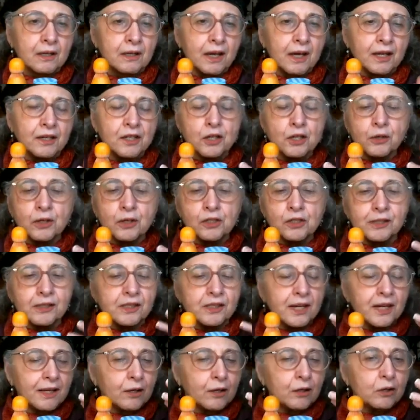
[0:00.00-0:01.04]
Mm-hmm. And you could
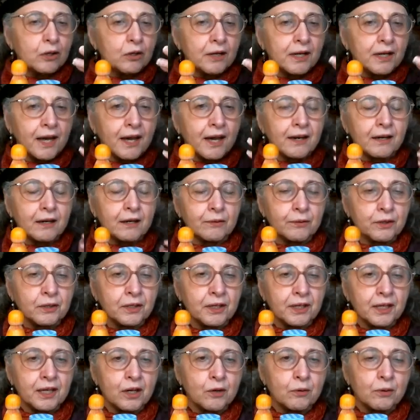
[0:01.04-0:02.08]
just take a look at it for
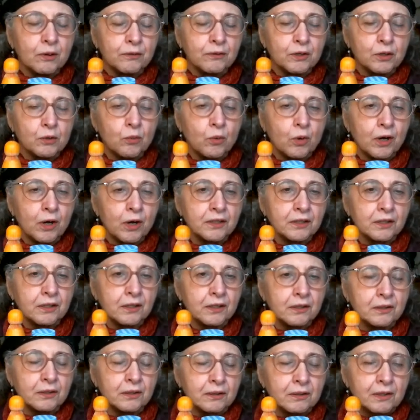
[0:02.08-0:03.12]
now if you
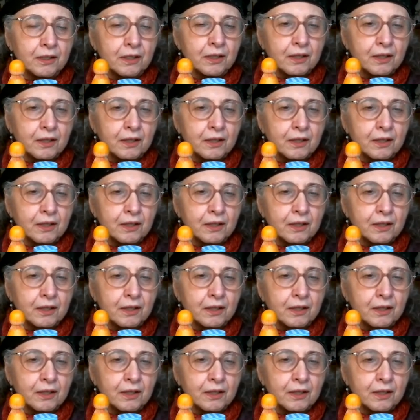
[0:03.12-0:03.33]
wanted.